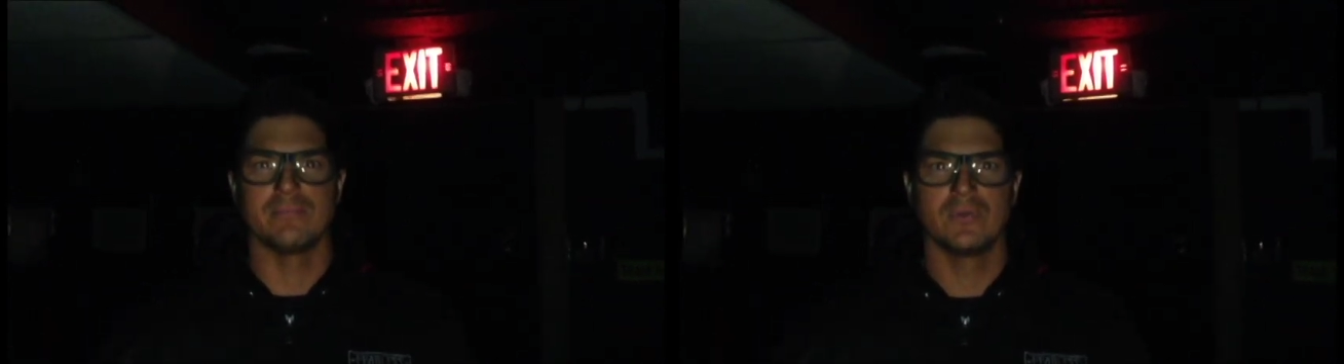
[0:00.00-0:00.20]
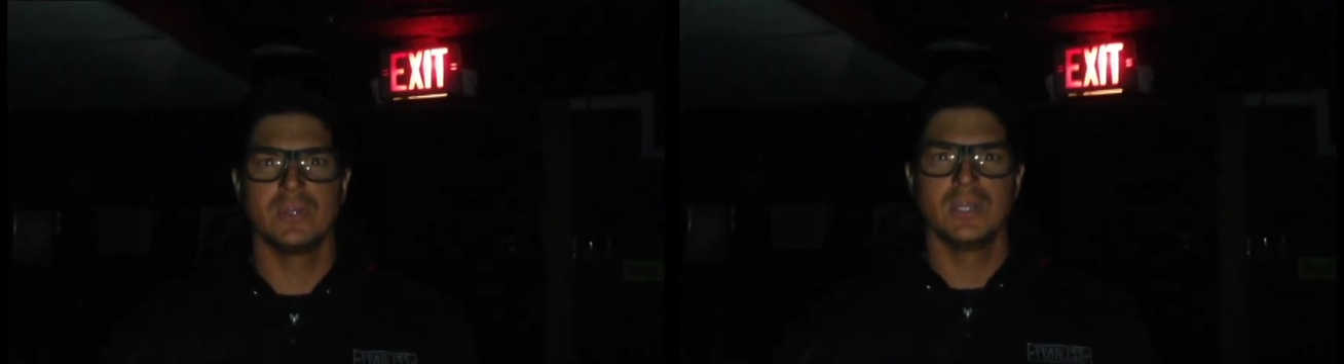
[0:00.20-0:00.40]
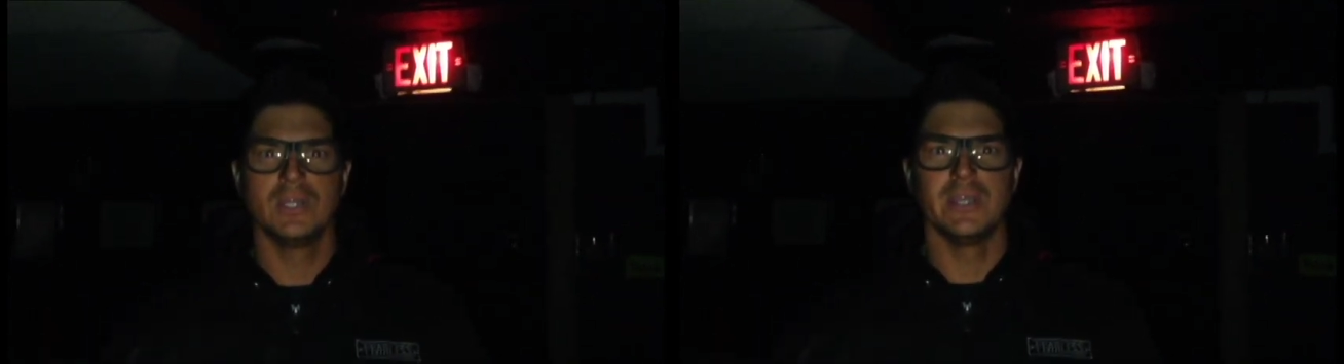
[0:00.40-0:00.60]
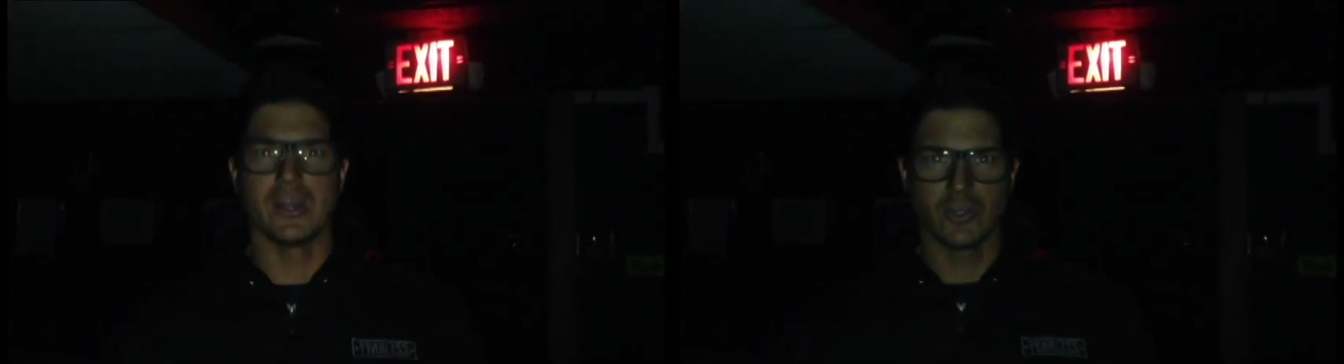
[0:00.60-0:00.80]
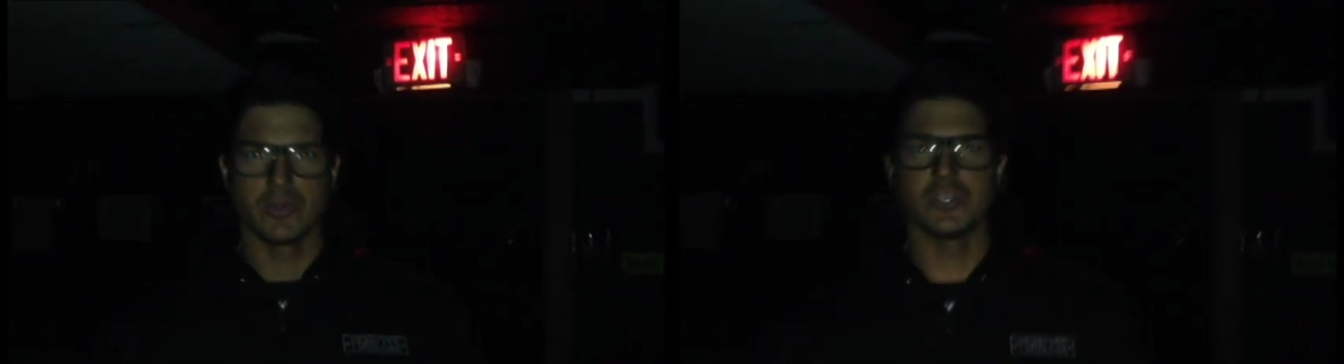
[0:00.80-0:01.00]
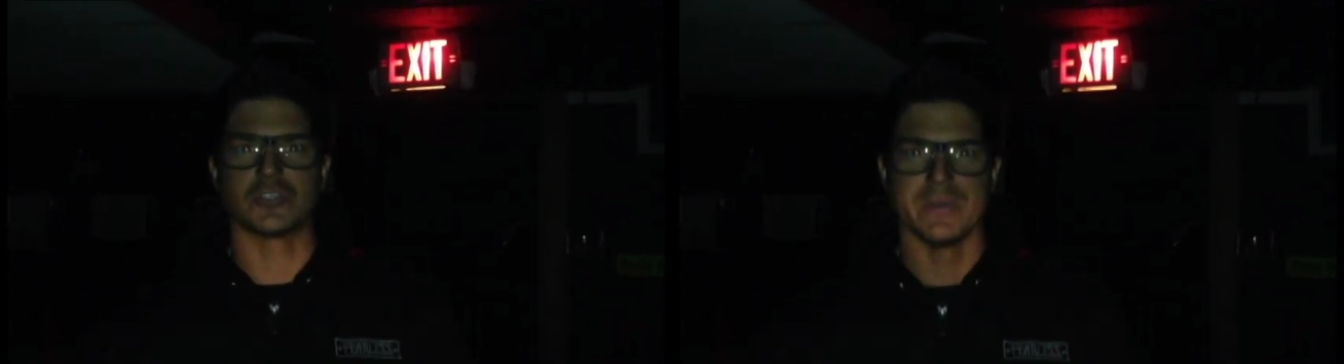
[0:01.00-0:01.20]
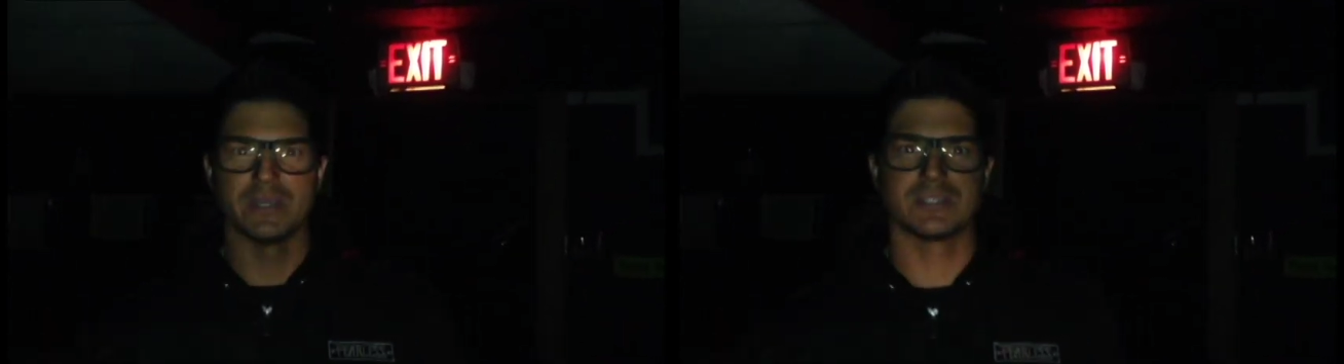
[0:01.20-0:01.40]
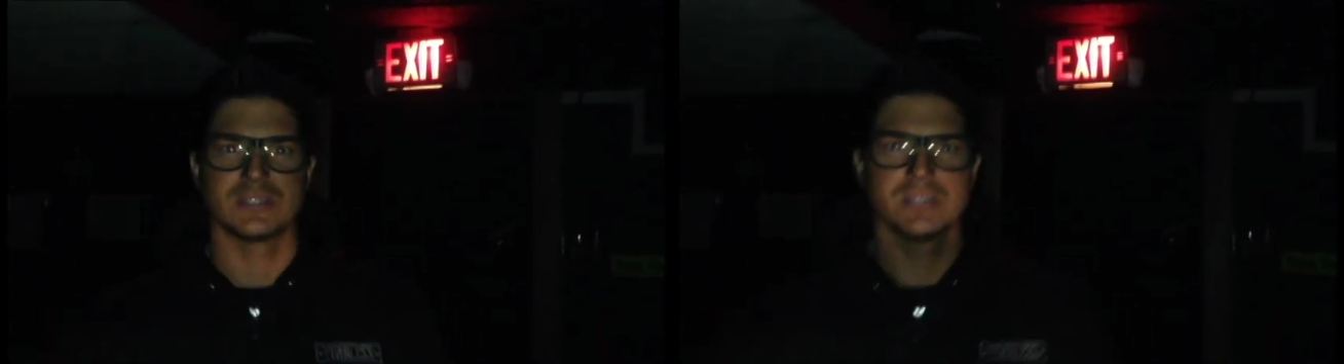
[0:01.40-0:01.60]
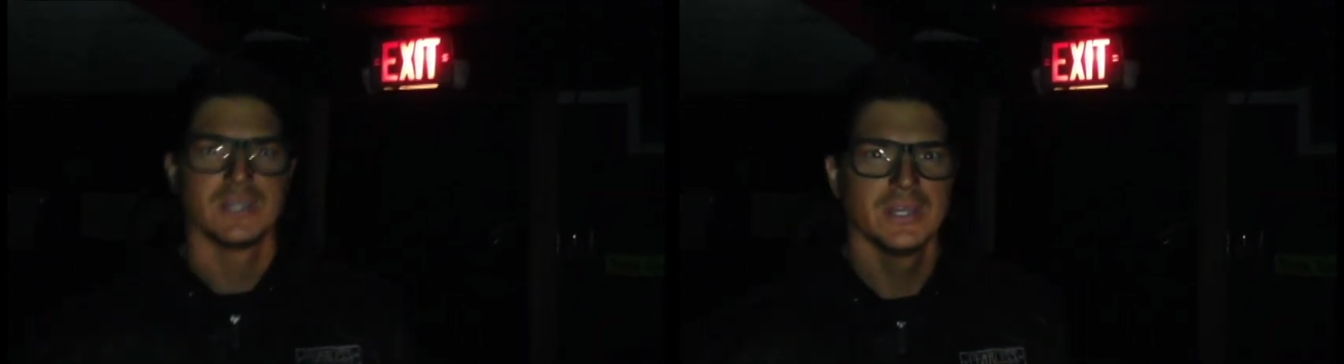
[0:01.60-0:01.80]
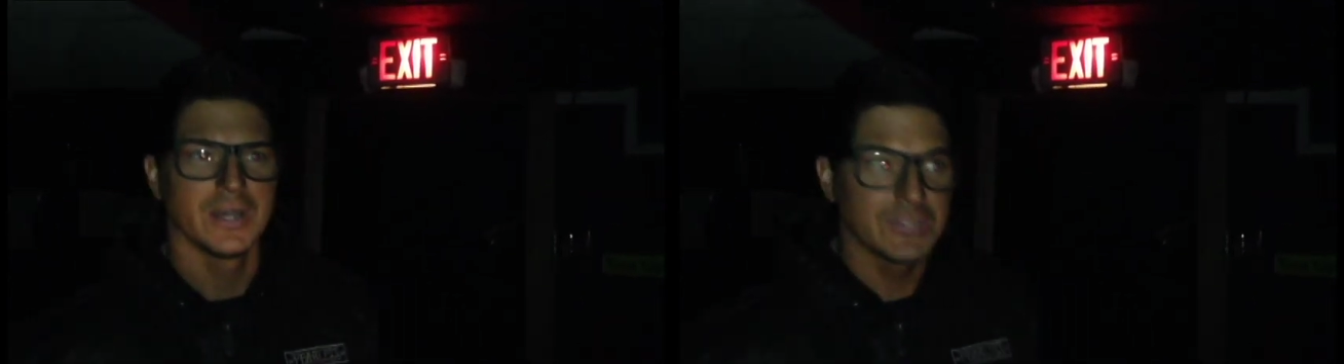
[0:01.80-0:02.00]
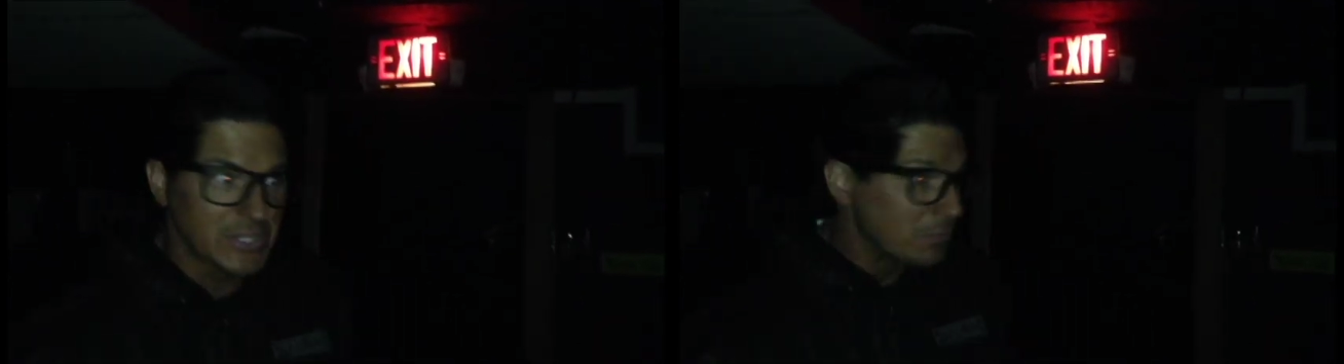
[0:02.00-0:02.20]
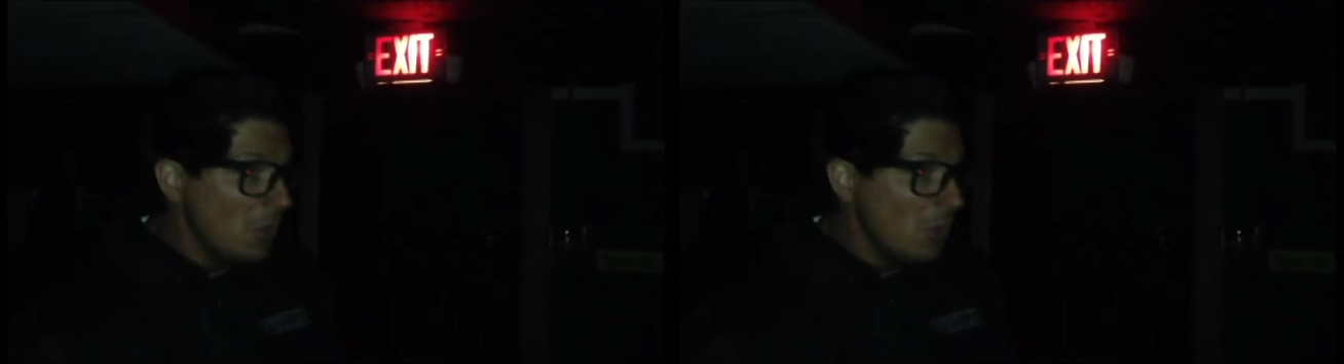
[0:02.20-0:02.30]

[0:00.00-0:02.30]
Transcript: Yeah, no, it did. Yeah, I was like.